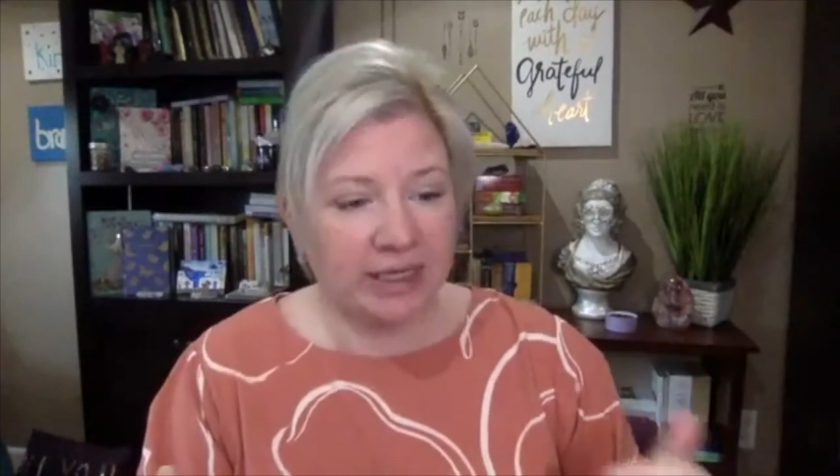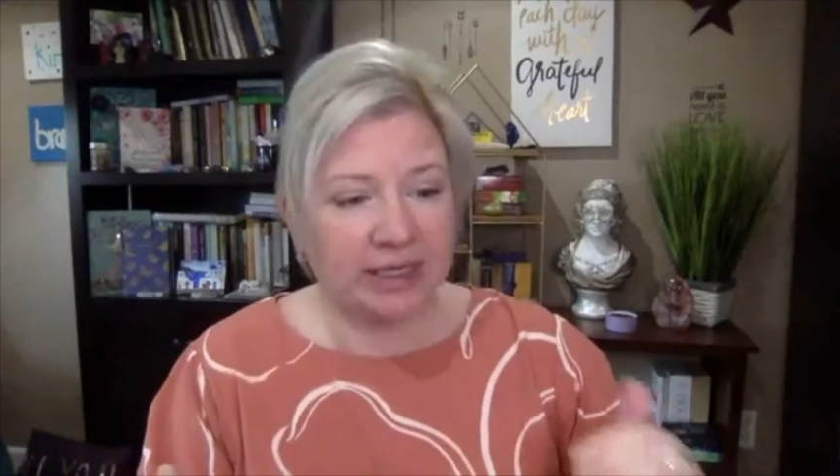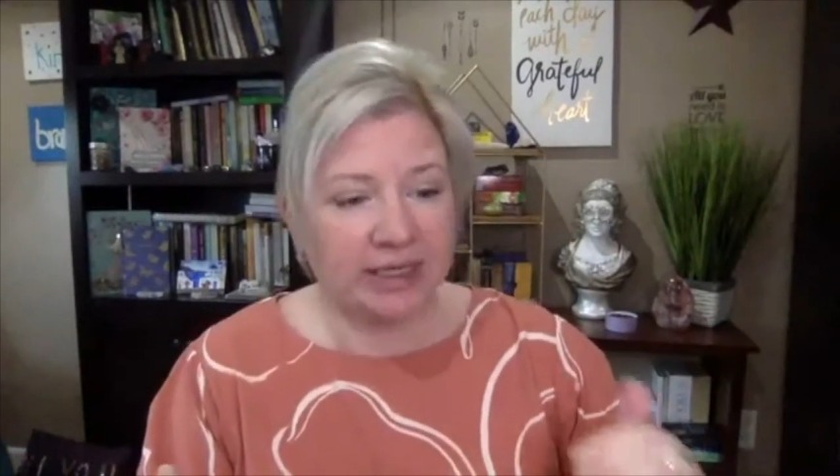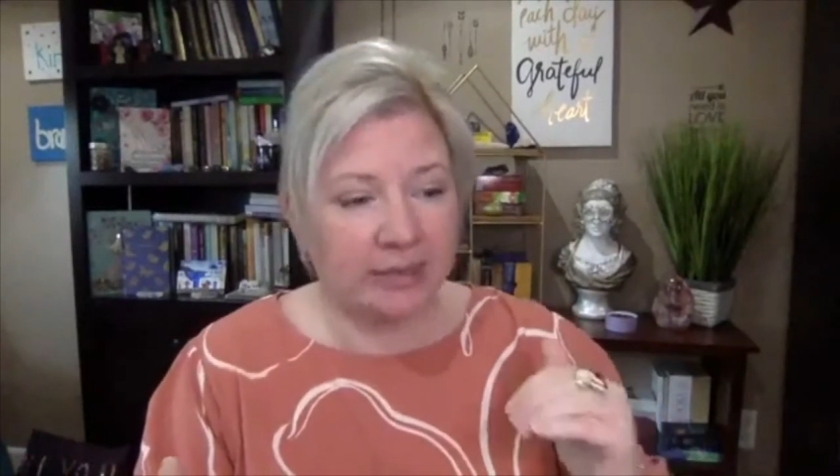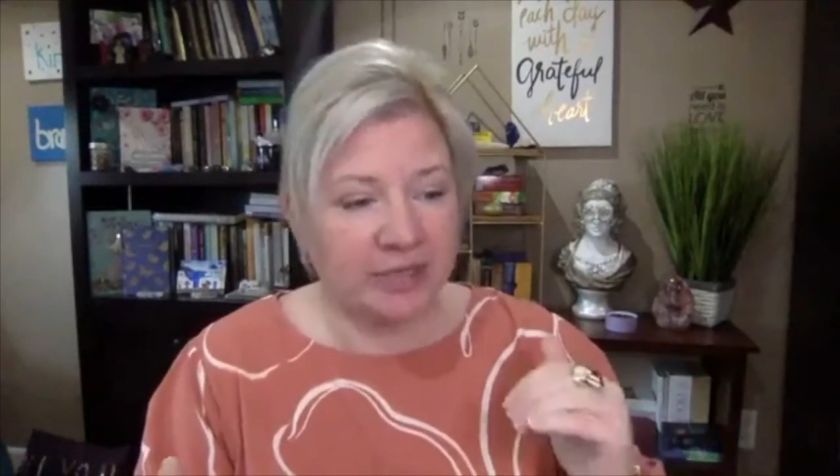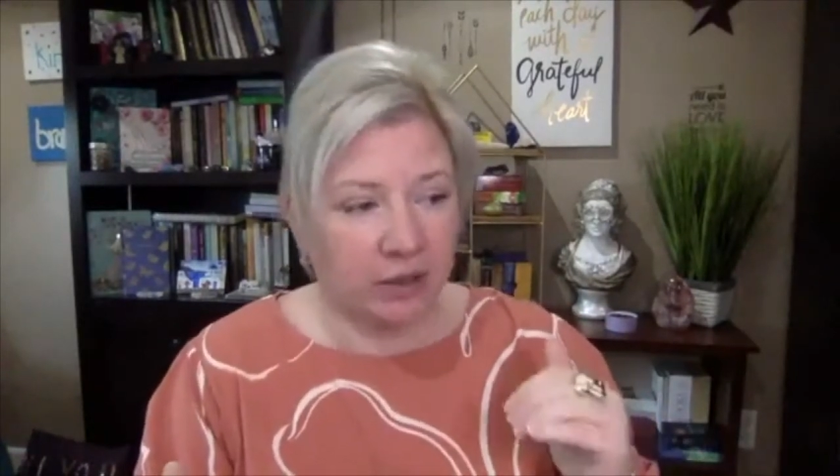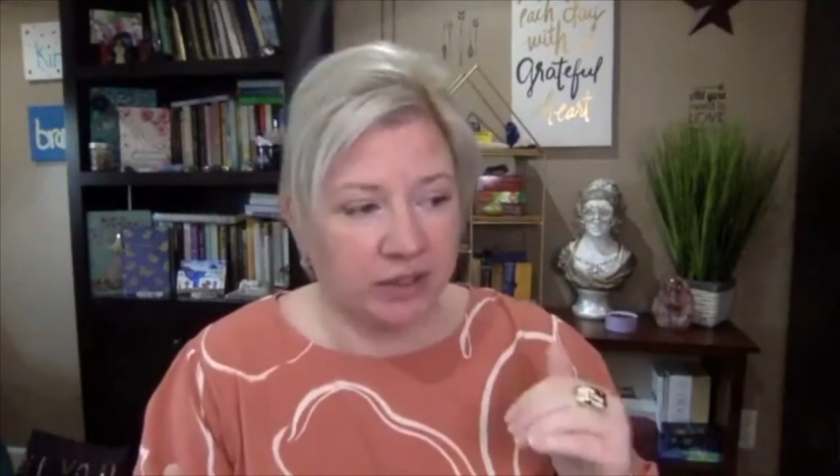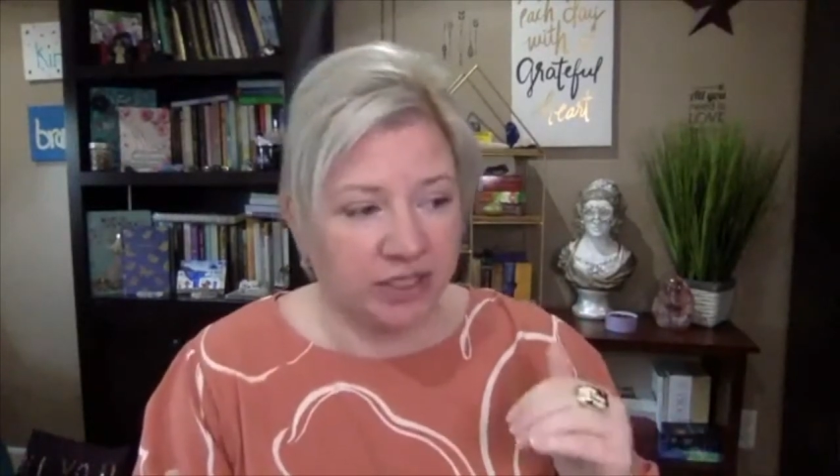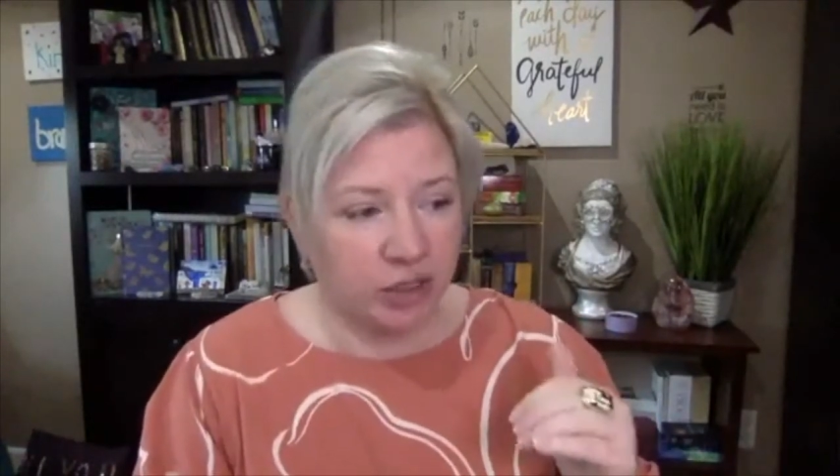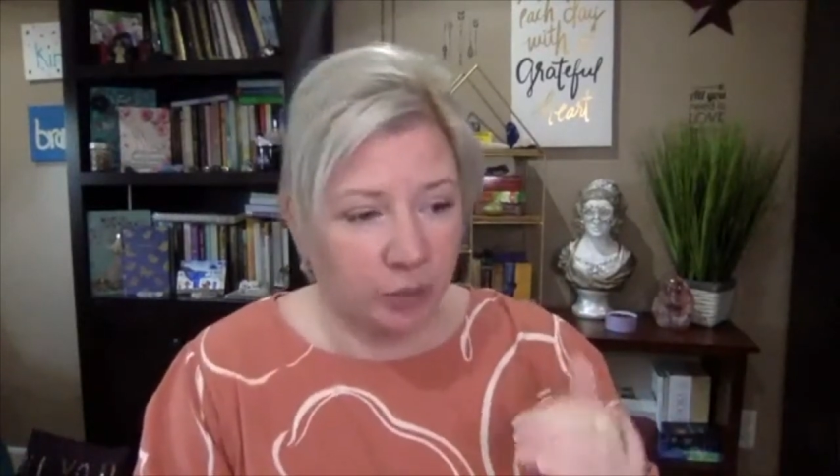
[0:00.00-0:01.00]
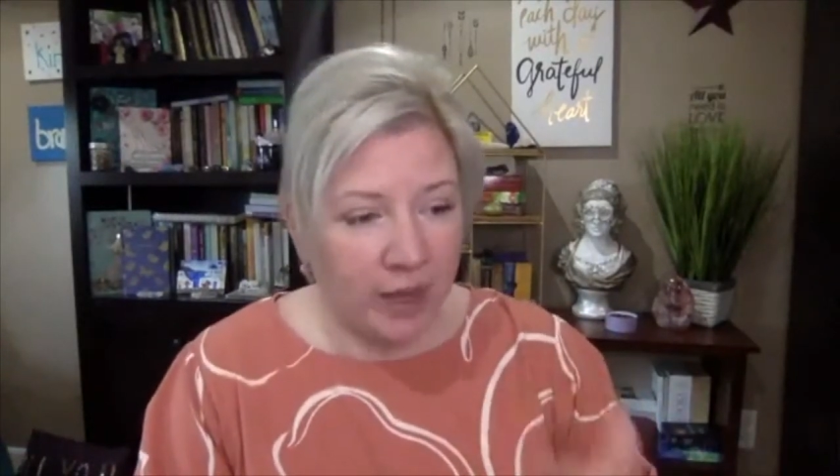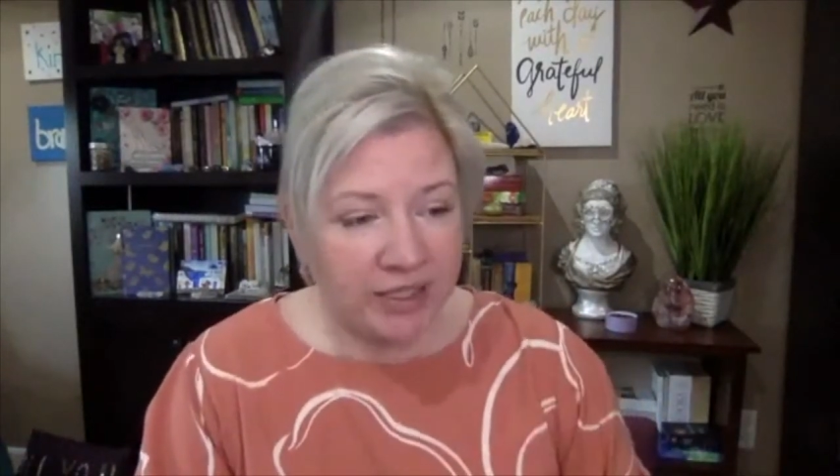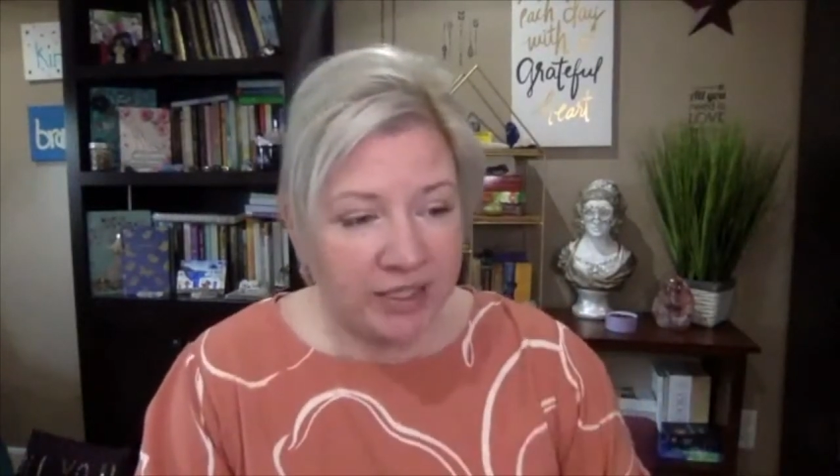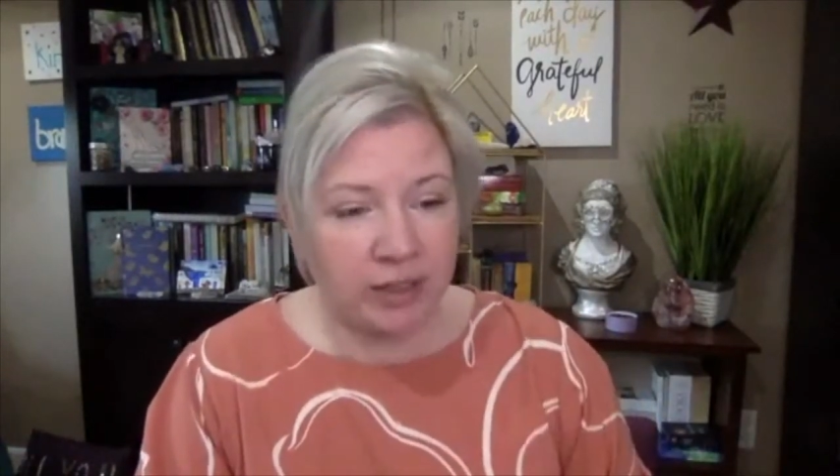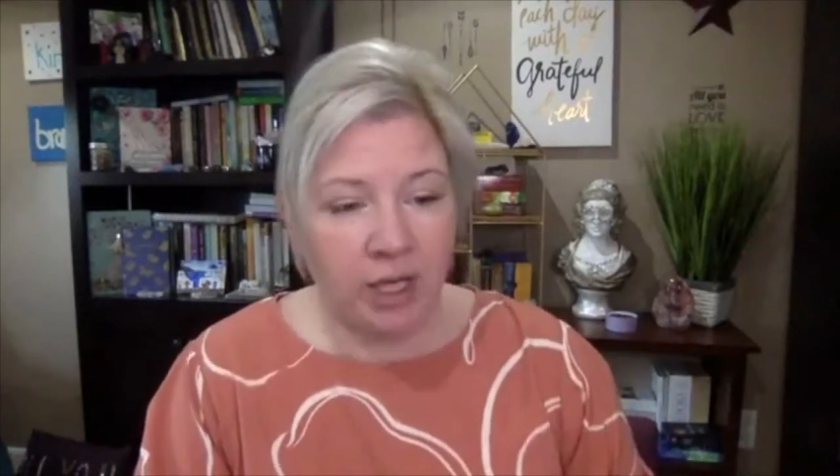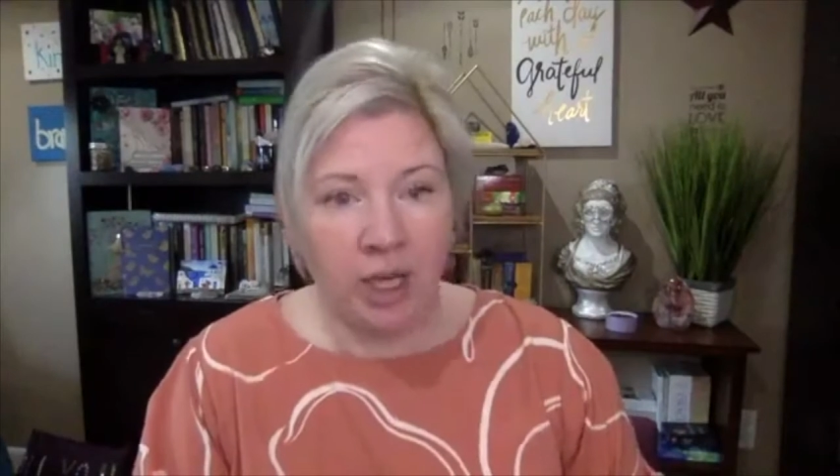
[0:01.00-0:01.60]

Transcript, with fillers: accepting our situation